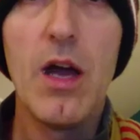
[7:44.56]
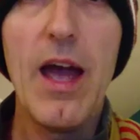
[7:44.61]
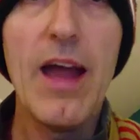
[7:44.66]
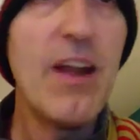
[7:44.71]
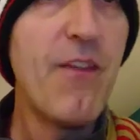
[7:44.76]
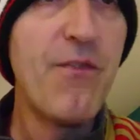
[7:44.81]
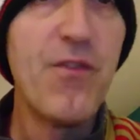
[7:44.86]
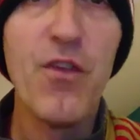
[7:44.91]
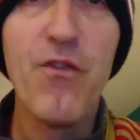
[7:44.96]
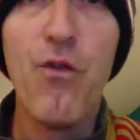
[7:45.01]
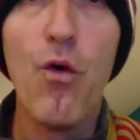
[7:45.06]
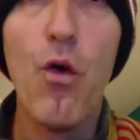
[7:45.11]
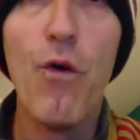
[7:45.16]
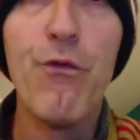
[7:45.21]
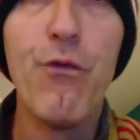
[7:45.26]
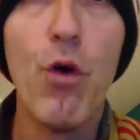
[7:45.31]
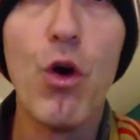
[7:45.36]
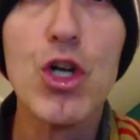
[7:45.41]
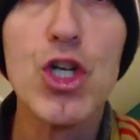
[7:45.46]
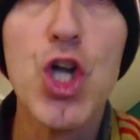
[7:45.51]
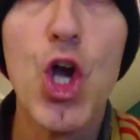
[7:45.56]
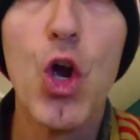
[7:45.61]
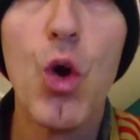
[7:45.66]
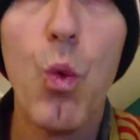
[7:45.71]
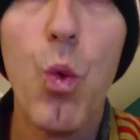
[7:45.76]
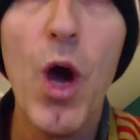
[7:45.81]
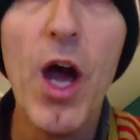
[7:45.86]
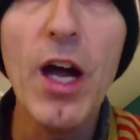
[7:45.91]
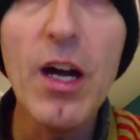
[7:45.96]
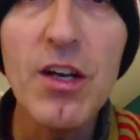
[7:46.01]
And if the
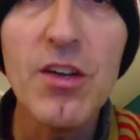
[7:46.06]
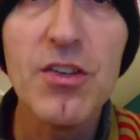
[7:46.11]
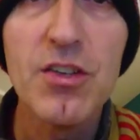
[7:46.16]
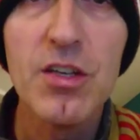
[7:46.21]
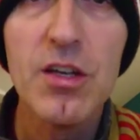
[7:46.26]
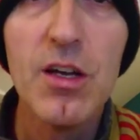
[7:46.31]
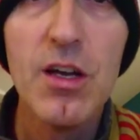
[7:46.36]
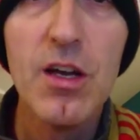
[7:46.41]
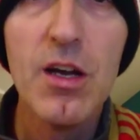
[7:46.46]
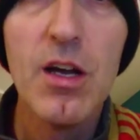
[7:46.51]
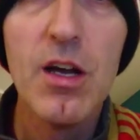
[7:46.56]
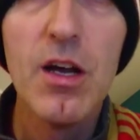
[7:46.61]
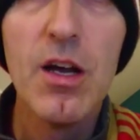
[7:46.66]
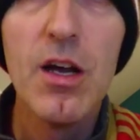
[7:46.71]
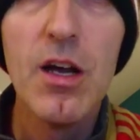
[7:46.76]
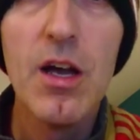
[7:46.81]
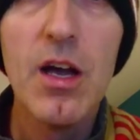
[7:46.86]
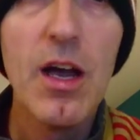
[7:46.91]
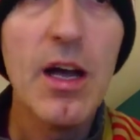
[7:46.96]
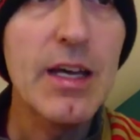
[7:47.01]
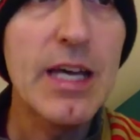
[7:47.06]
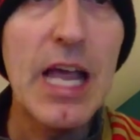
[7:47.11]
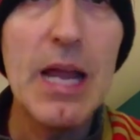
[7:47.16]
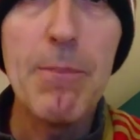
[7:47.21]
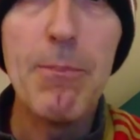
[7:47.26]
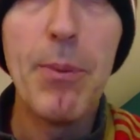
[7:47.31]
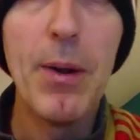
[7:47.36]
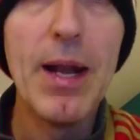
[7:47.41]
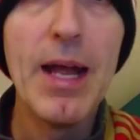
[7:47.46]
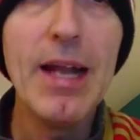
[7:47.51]
4-4-2 works,
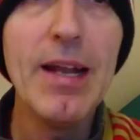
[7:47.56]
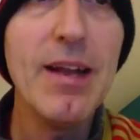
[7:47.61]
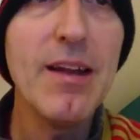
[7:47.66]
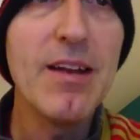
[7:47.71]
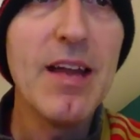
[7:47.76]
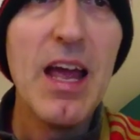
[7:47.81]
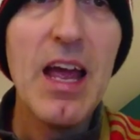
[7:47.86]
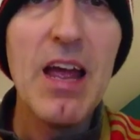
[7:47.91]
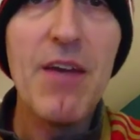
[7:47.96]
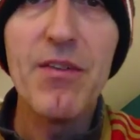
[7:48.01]
keep playing it.